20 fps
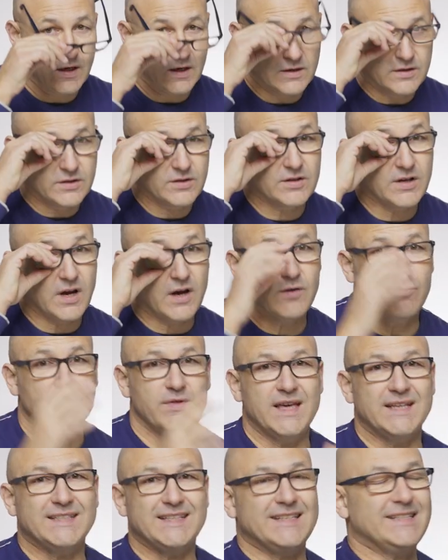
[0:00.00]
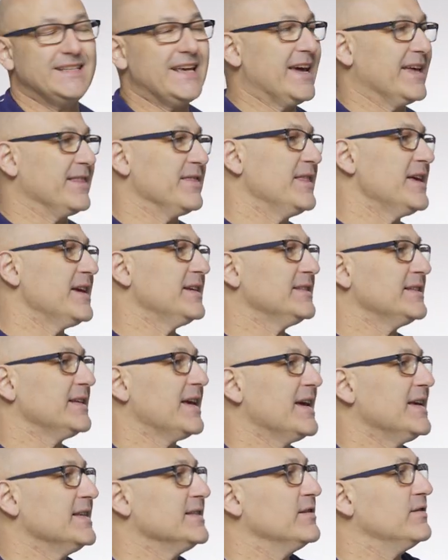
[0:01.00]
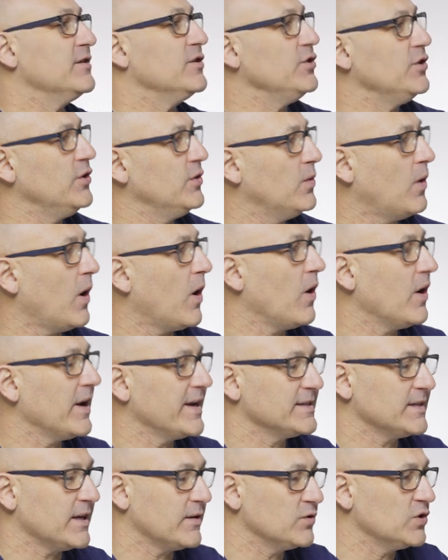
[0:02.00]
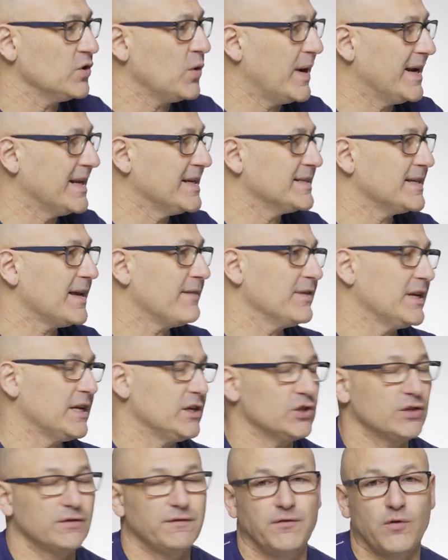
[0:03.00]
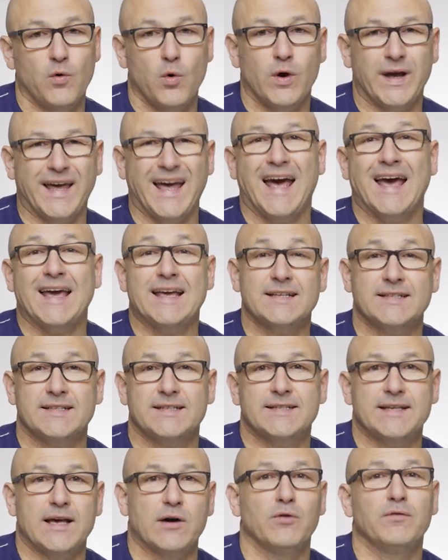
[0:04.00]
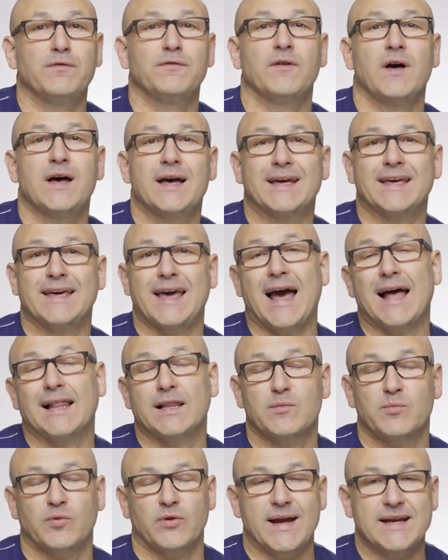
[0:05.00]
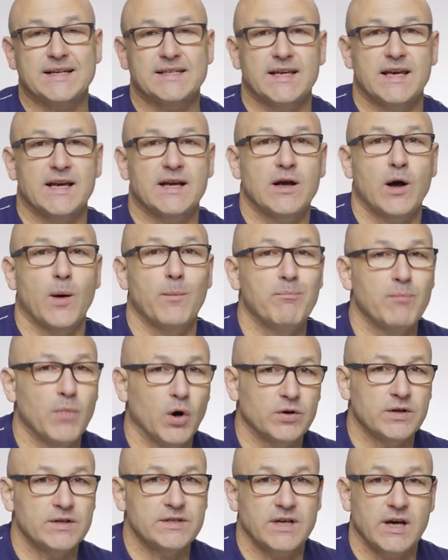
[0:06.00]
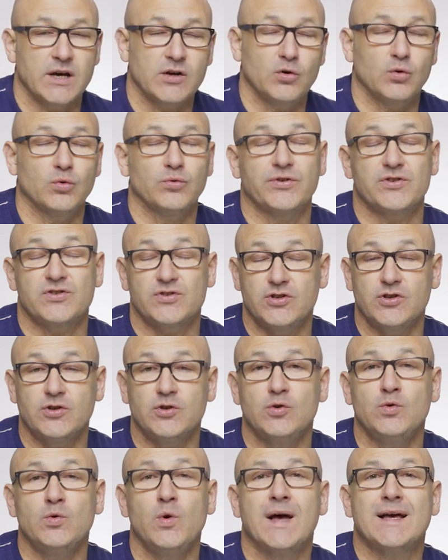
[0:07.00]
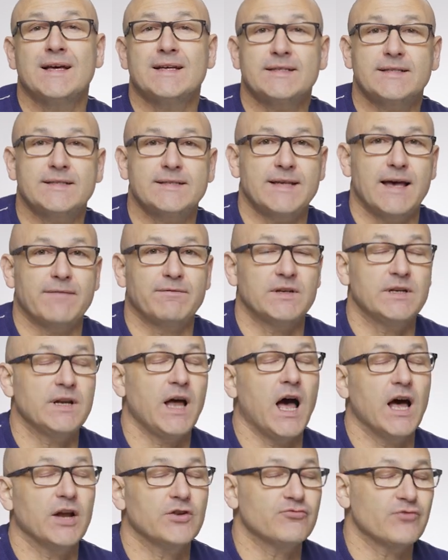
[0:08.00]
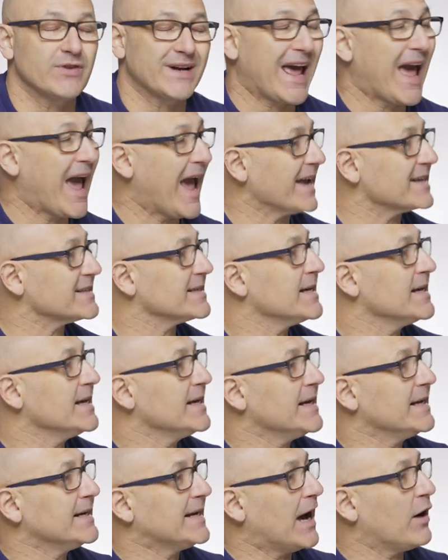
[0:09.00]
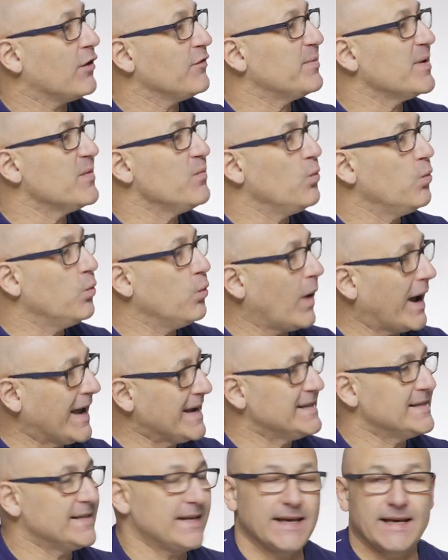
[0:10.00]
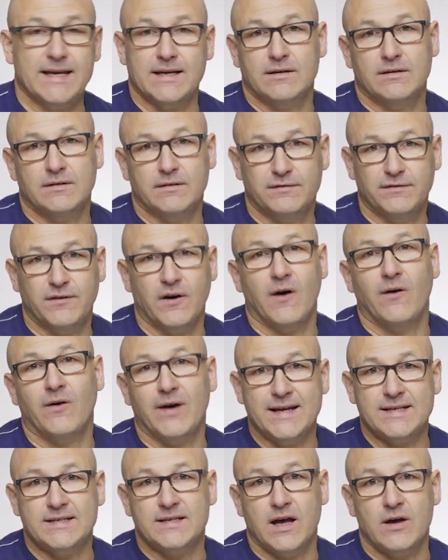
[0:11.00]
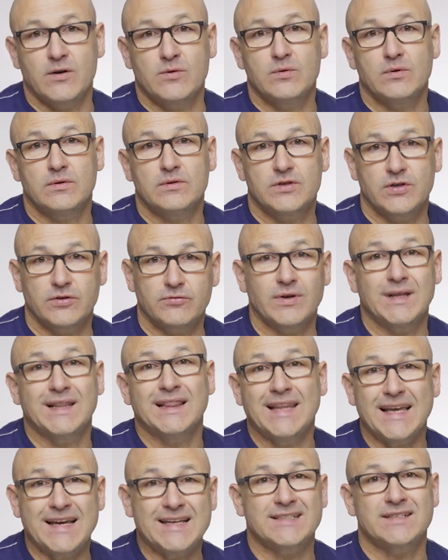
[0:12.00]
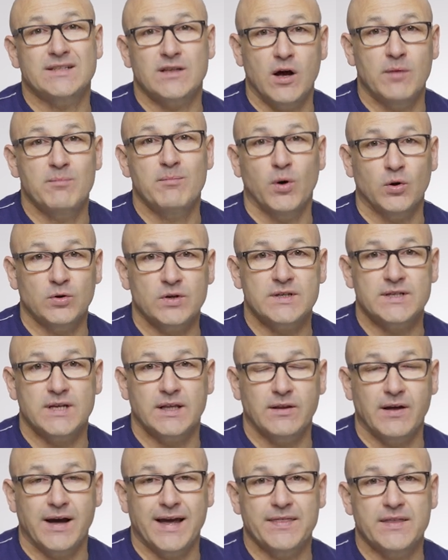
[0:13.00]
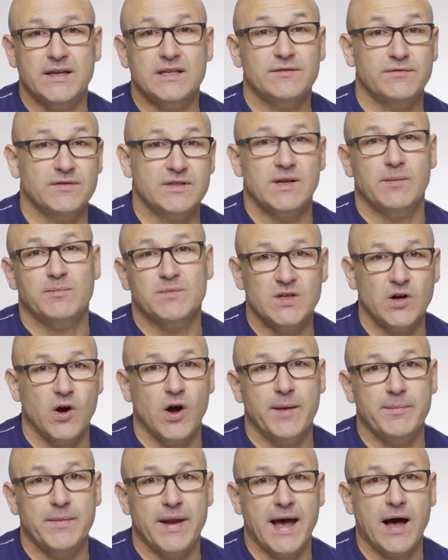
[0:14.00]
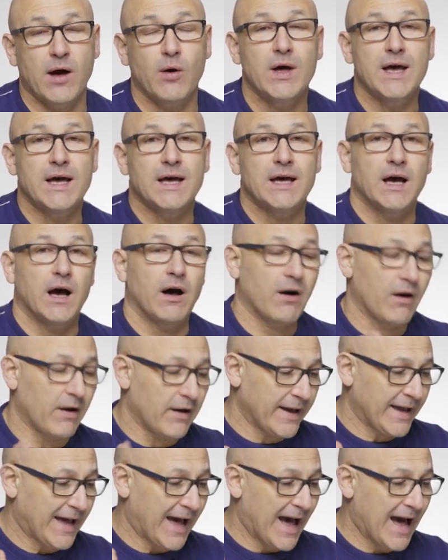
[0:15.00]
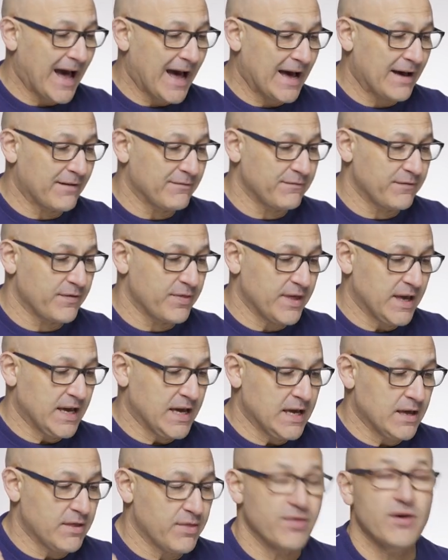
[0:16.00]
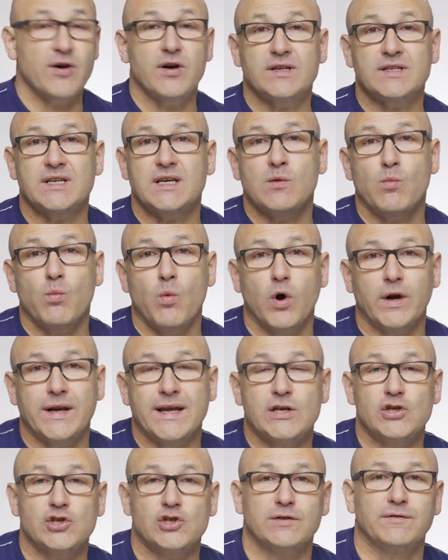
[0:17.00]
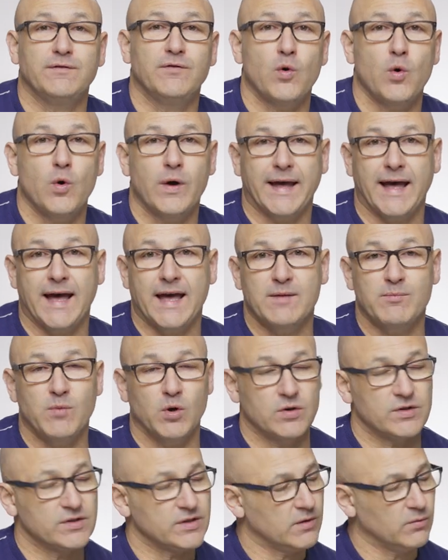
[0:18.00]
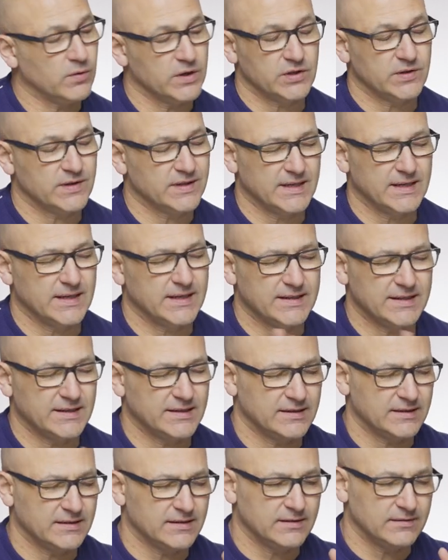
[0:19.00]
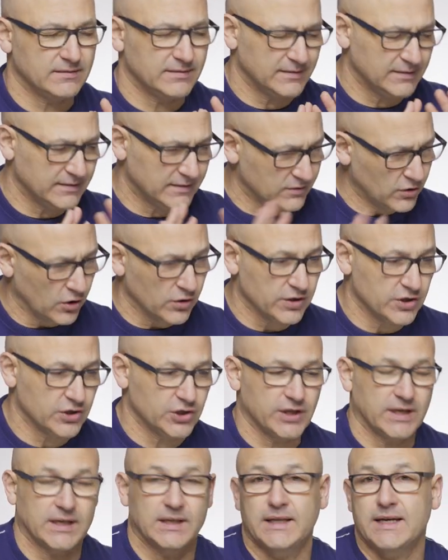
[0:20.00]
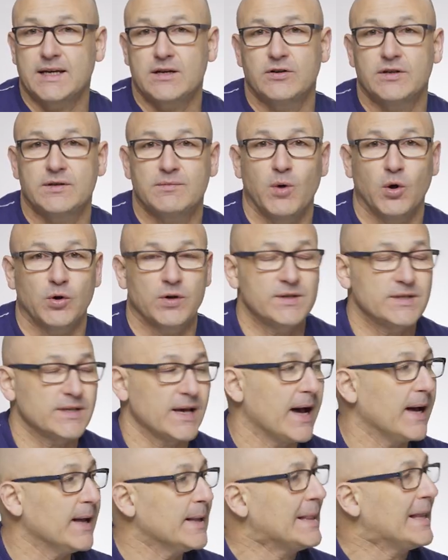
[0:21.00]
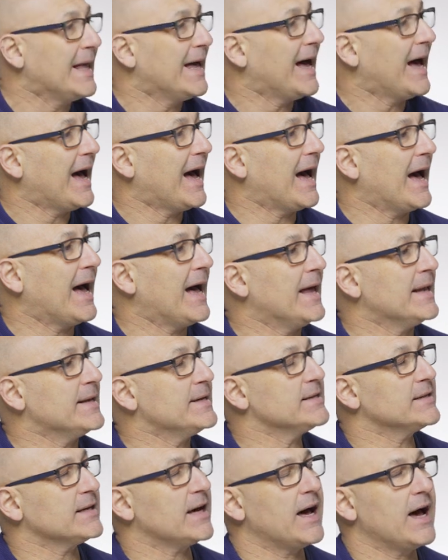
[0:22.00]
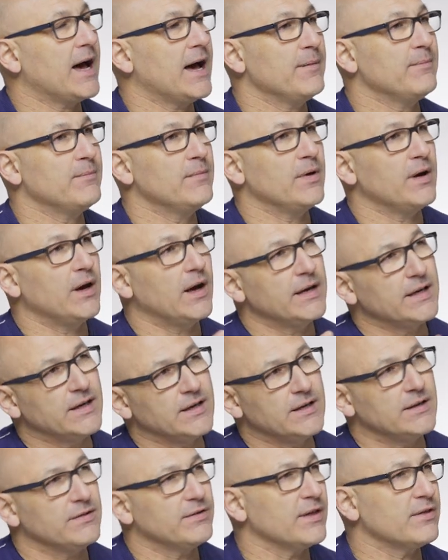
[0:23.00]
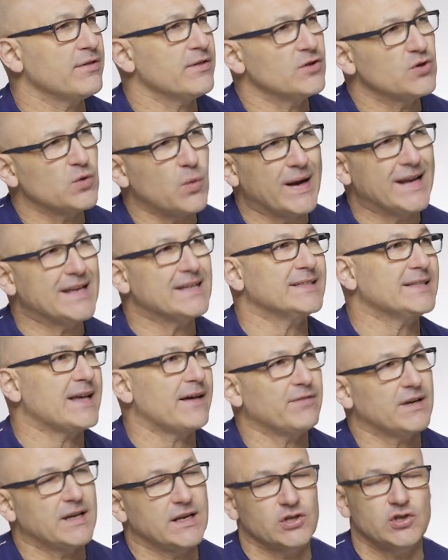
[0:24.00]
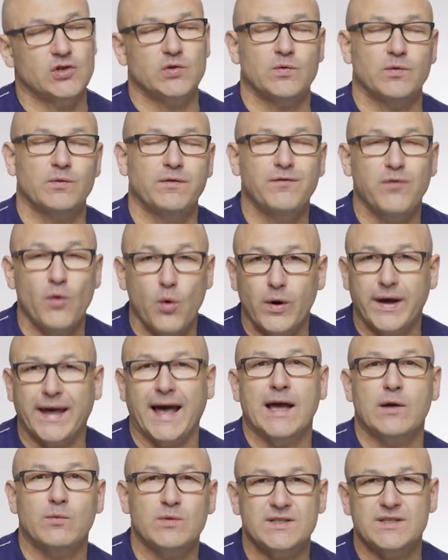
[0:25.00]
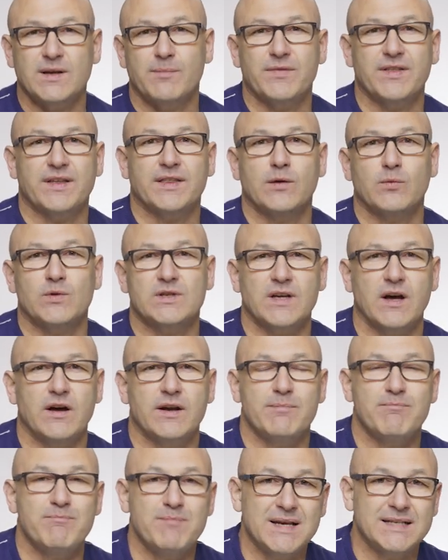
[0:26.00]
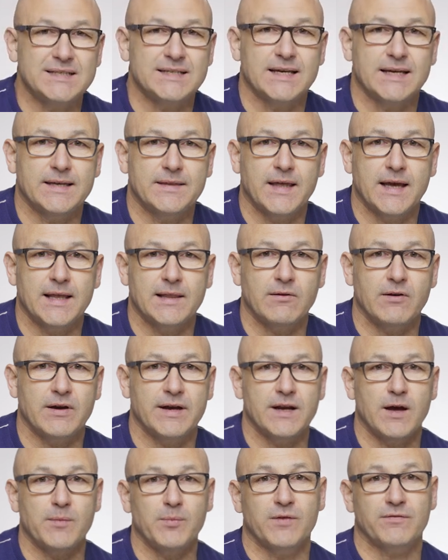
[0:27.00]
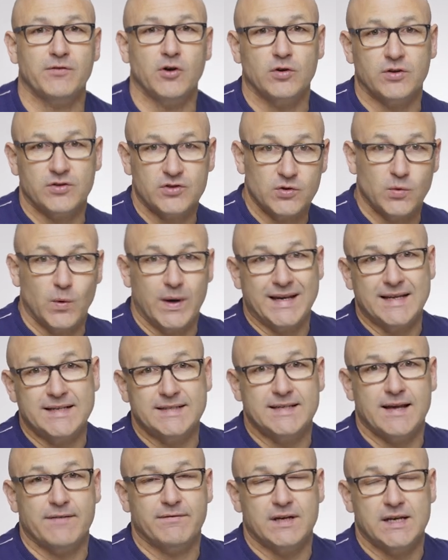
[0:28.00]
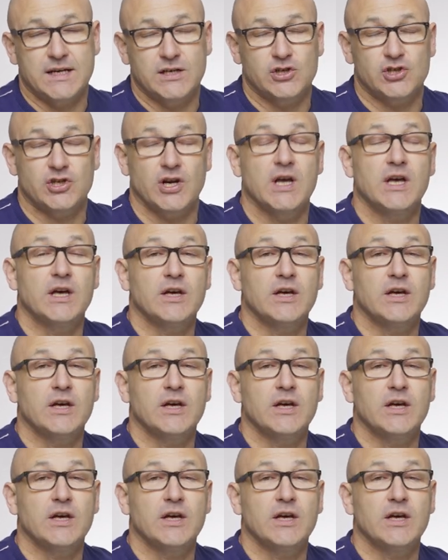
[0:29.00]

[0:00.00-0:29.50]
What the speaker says: So this is it. This is the new EIZO 27-inch 4K self-calibrating monitor called the 2700X. Now, I've been waiting for EIZO to release a monitor like this for some time now. I have the 31-inch 4K monitor, which is an astonishingly good monitor. And the 27-inch 4K was something that was kind of missing in their lineup. I've got a 27-inch